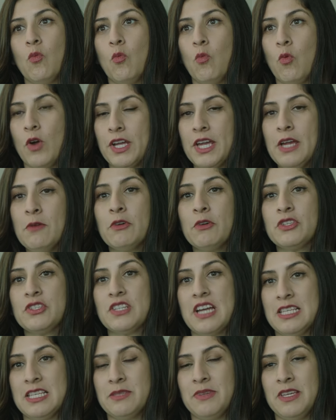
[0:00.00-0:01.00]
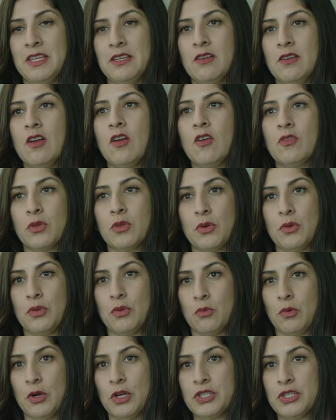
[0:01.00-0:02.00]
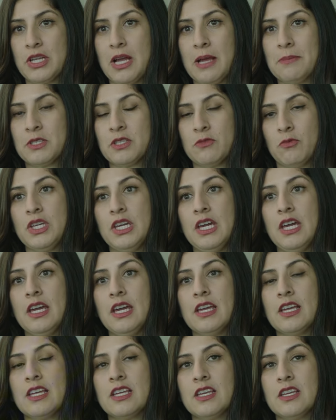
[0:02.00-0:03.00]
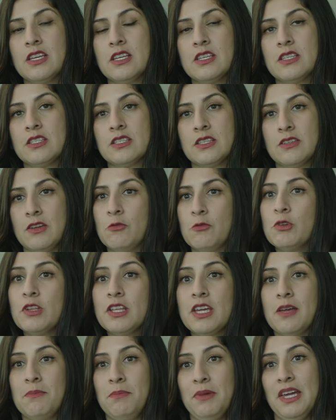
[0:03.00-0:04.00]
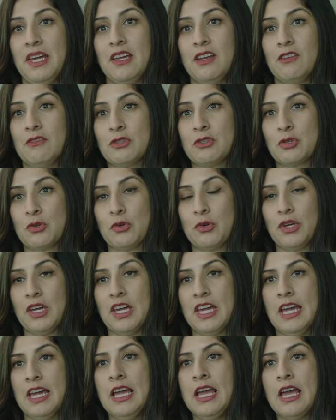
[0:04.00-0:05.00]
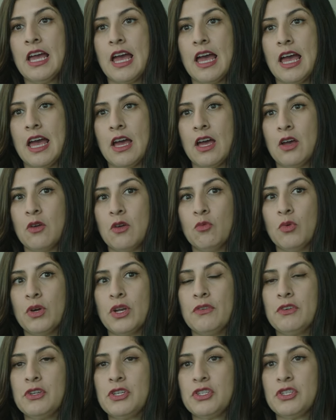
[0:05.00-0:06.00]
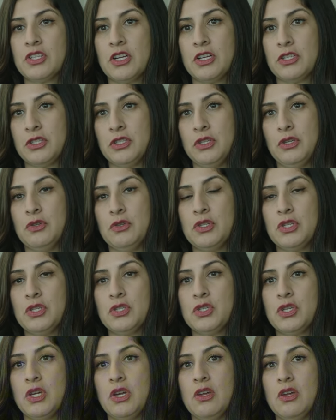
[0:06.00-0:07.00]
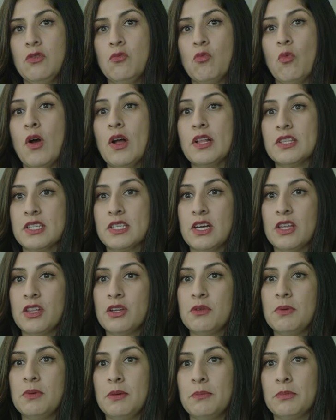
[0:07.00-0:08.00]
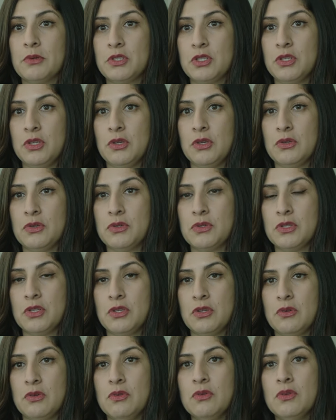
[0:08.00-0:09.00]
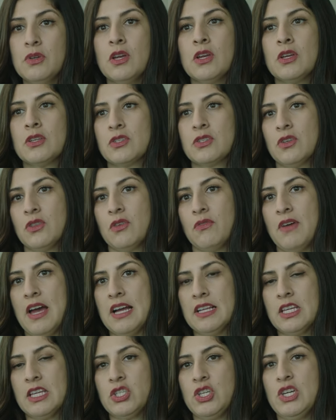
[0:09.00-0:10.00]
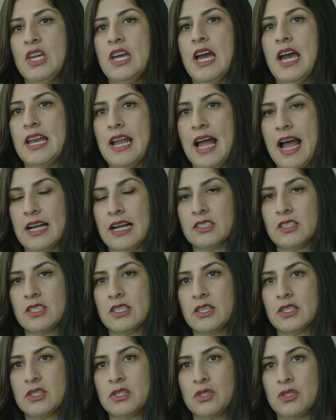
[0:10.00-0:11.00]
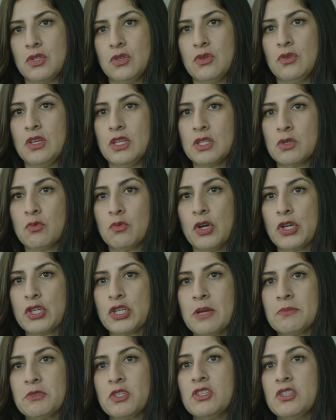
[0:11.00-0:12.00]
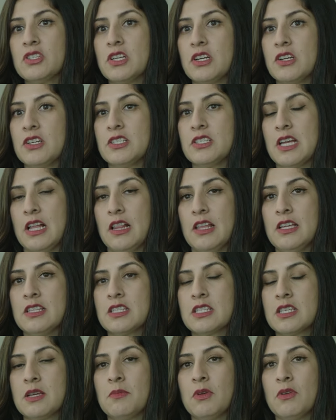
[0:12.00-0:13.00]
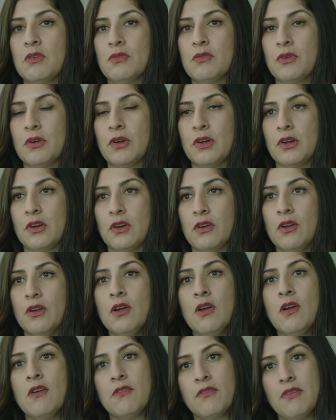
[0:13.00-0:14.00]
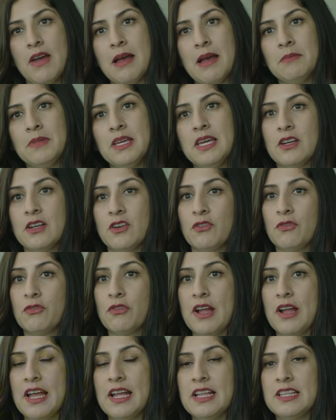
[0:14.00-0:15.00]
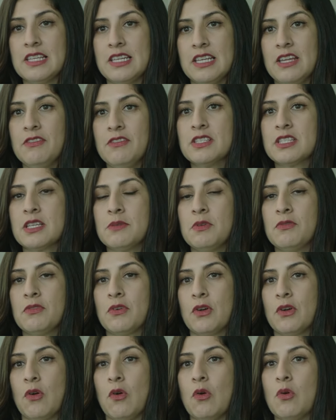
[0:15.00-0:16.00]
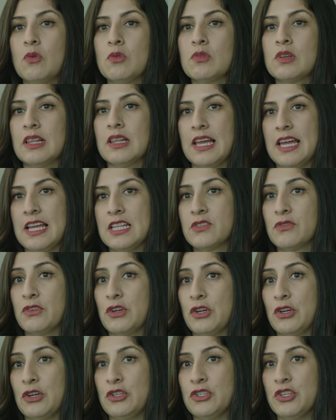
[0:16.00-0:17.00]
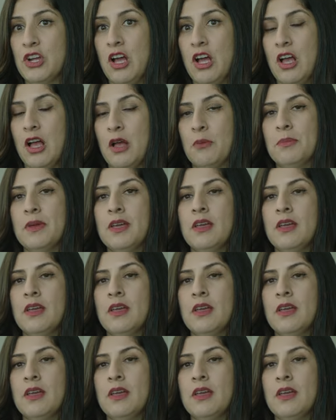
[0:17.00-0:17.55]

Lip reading: Working with Jazmin through the workshops, she is really a beacon of joy, and whatever she starts using, she wants other people to use too. So the fact that she had access to these workshops, she started telling some of her family and her friends and even some of her own clients for her job.